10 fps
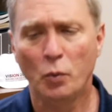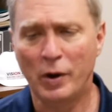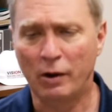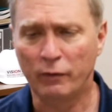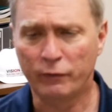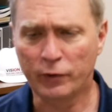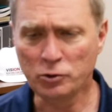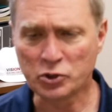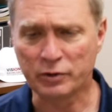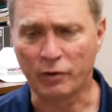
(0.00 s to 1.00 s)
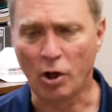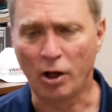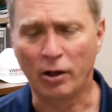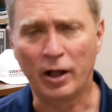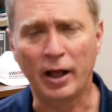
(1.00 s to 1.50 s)
Well, first of
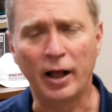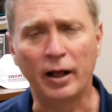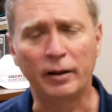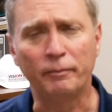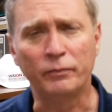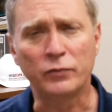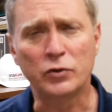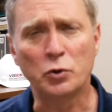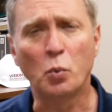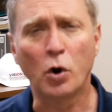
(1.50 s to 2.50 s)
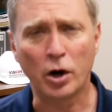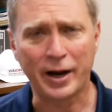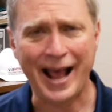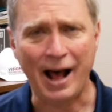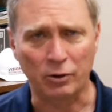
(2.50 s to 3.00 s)
all, to
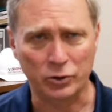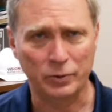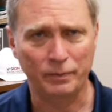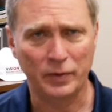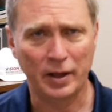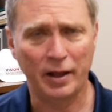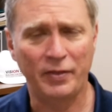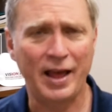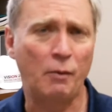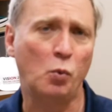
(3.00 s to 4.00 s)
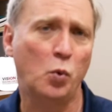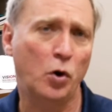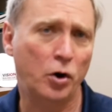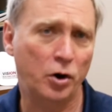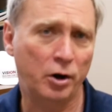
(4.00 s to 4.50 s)
work out. That
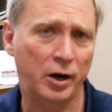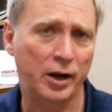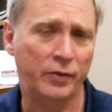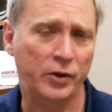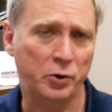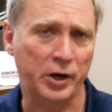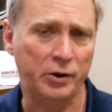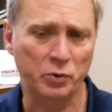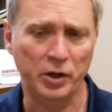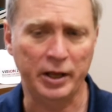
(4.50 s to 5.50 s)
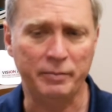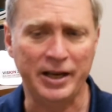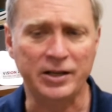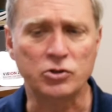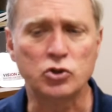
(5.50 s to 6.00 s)
word in the Greek really
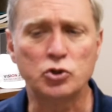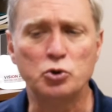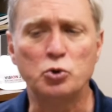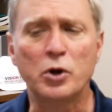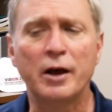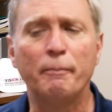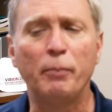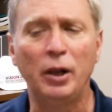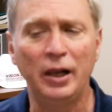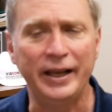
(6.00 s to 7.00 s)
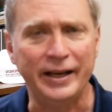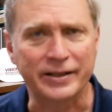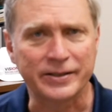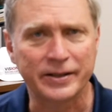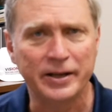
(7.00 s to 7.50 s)
means to
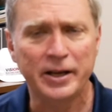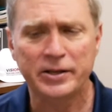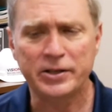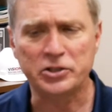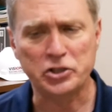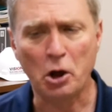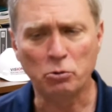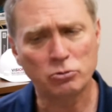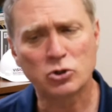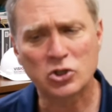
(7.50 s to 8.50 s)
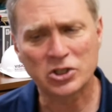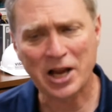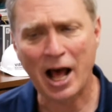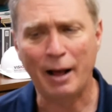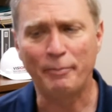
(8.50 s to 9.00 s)
complete, to don't
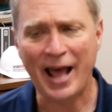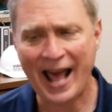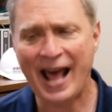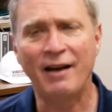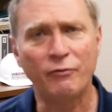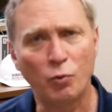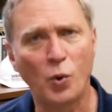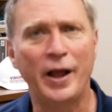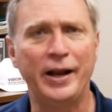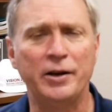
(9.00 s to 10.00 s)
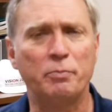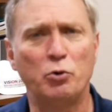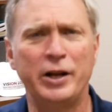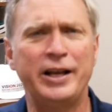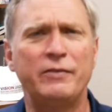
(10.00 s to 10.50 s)
stop halfway, to
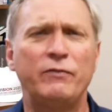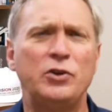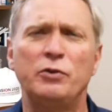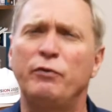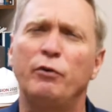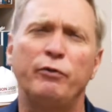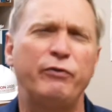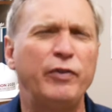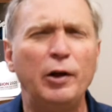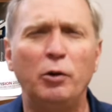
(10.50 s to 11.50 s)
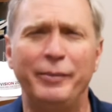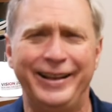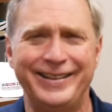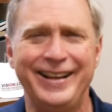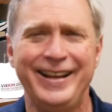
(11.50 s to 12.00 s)
bring it to
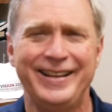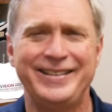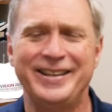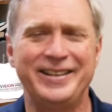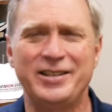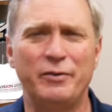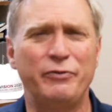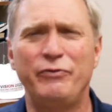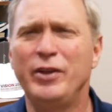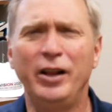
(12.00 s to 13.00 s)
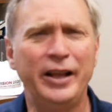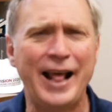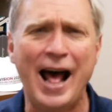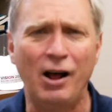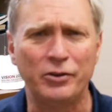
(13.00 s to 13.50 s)
fulfillment, to fill it
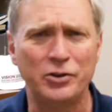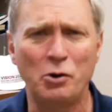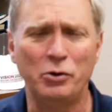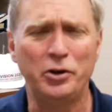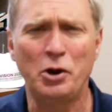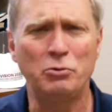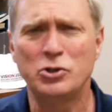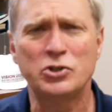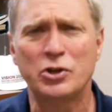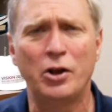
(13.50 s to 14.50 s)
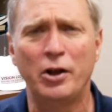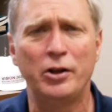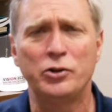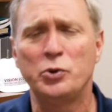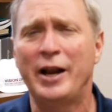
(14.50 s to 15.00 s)
out. Don't
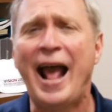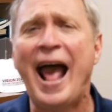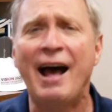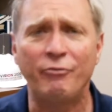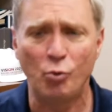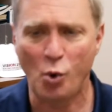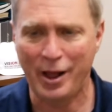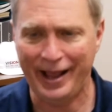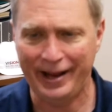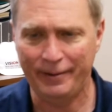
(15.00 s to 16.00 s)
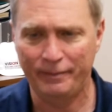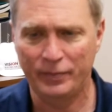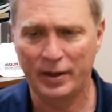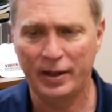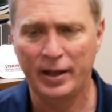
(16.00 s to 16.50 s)
just do it halfway.
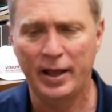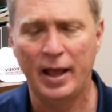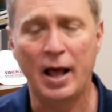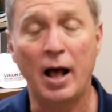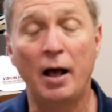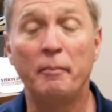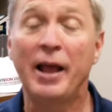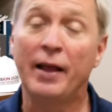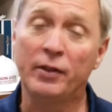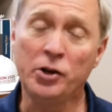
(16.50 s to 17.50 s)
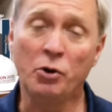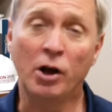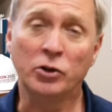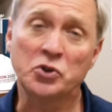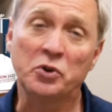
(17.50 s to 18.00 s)
And then you
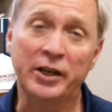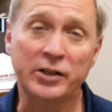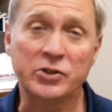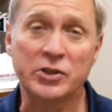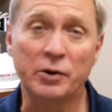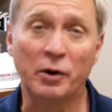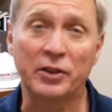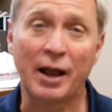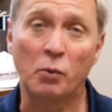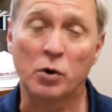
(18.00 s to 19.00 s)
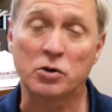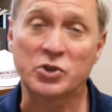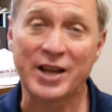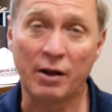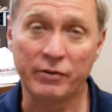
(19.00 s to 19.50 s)
also need to see what that word
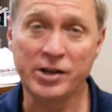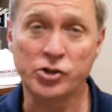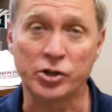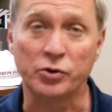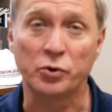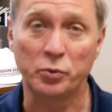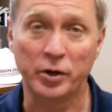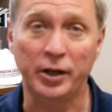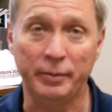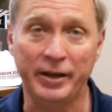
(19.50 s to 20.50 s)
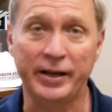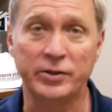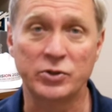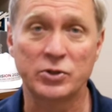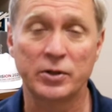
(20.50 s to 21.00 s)
salvation really
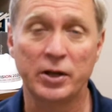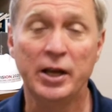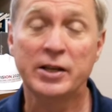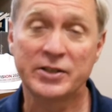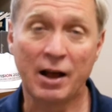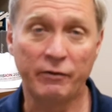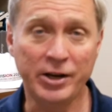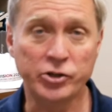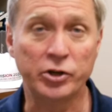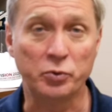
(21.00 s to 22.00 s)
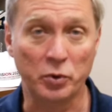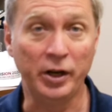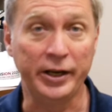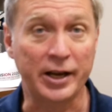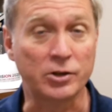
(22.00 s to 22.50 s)
means. Salvation
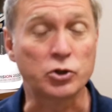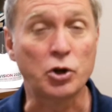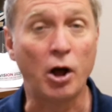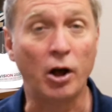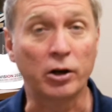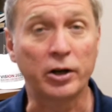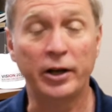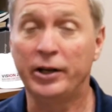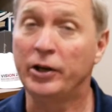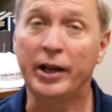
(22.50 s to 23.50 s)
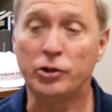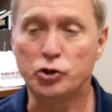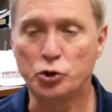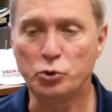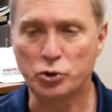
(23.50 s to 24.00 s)
really does talk in
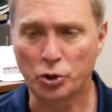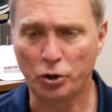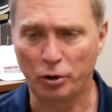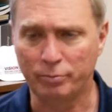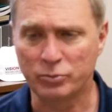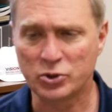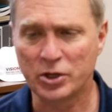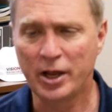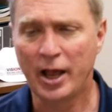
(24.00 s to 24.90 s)
two terms.